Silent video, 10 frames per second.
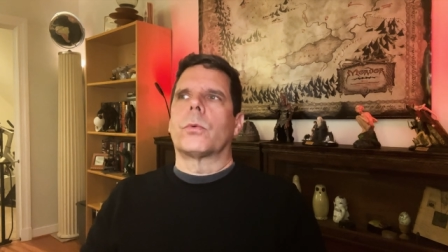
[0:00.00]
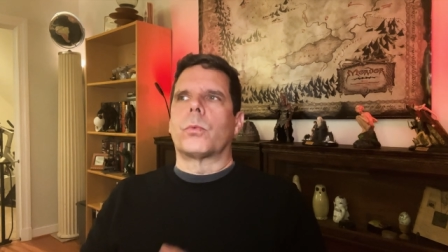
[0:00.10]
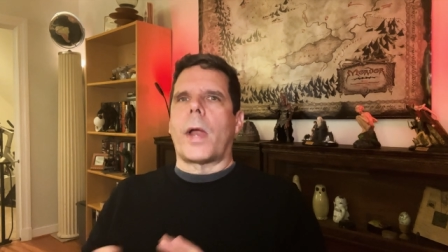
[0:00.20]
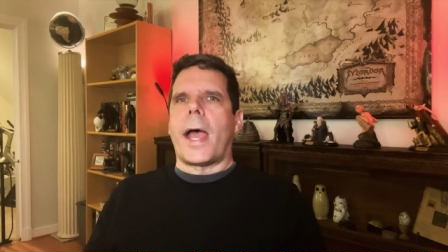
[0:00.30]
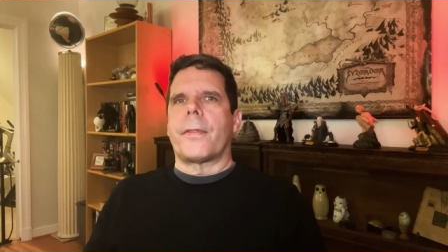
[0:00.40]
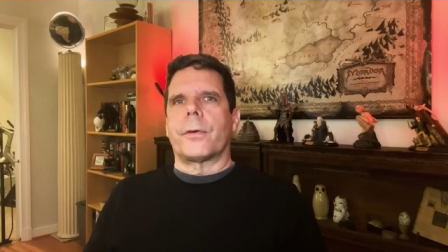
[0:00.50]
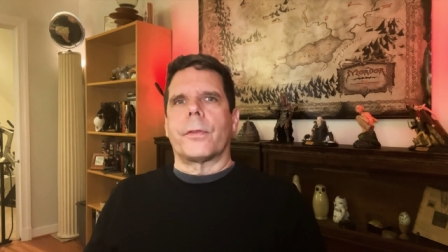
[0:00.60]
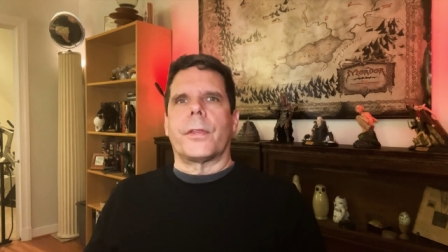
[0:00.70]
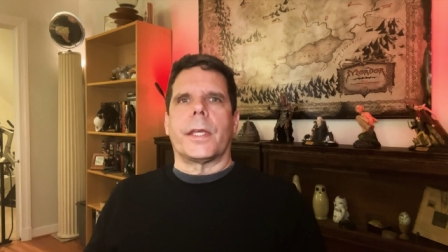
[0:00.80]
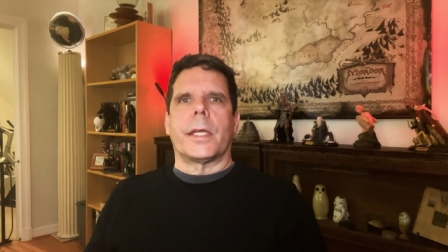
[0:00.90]
rather
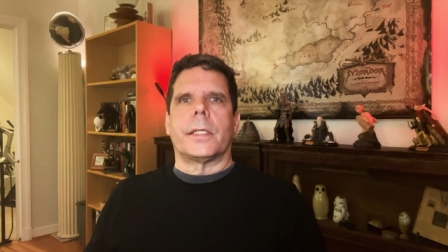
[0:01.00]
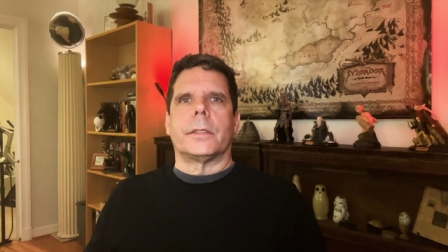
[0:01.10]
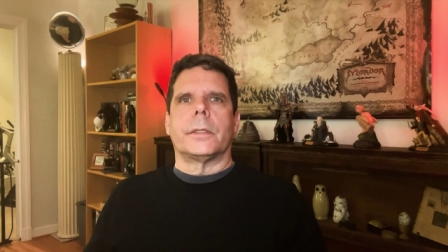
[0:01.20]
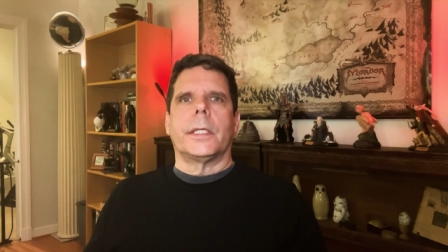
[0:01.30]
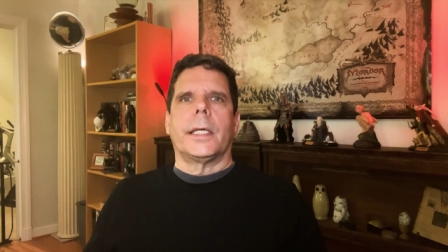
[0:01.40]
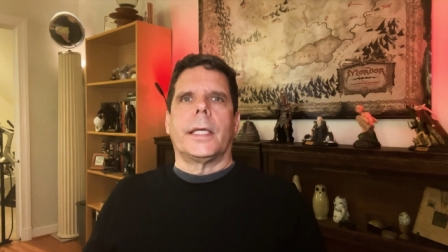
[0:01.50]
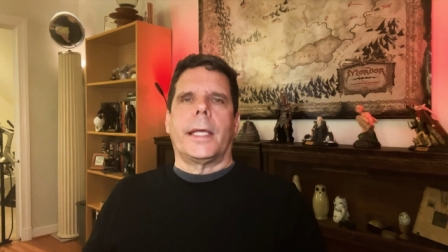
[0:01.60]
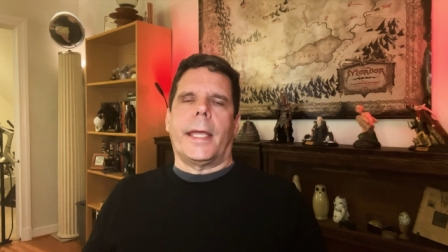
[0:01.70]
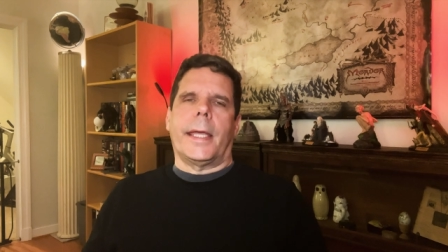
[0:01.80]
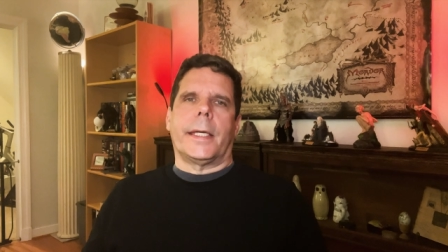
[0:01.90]
than
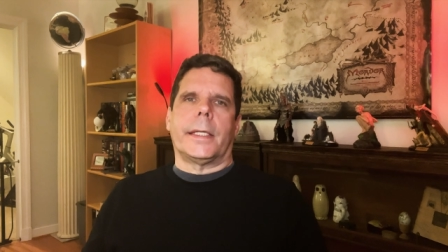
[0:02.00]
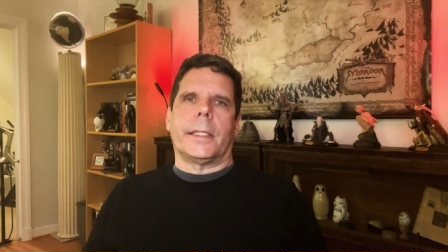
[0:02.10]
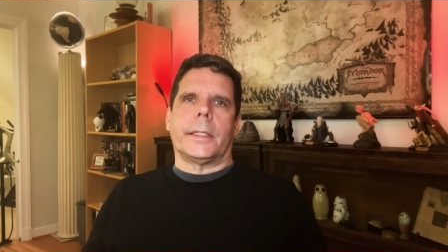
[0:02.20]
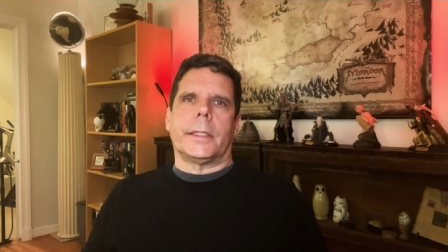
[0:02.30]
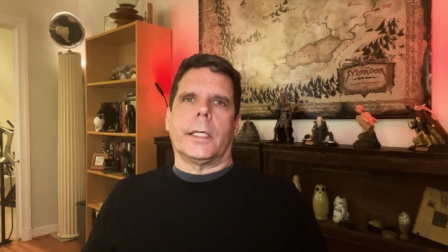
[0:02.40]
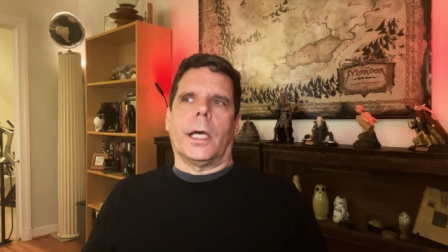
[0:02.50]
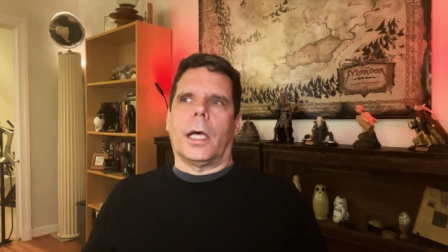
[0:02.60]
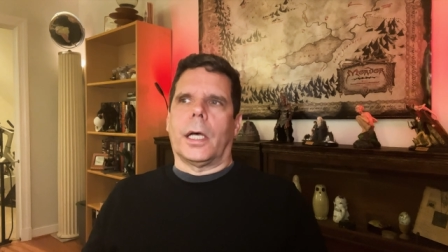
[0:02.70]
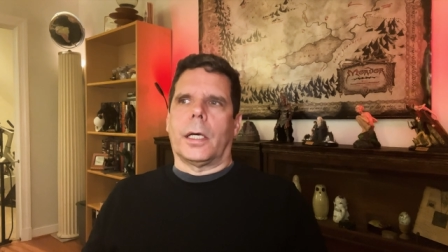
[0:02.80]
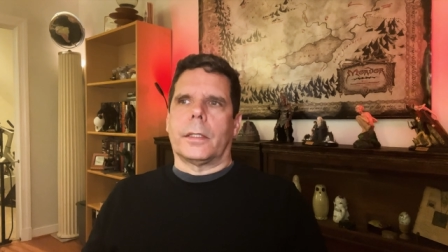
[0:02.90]
a
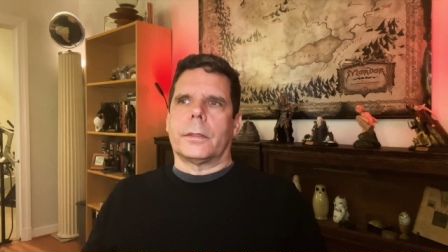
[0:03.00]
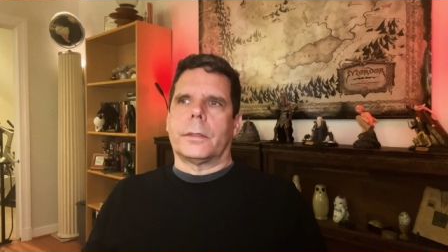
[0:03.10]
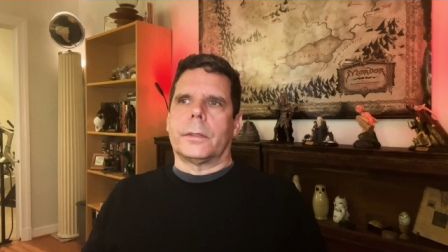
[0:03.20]
uh,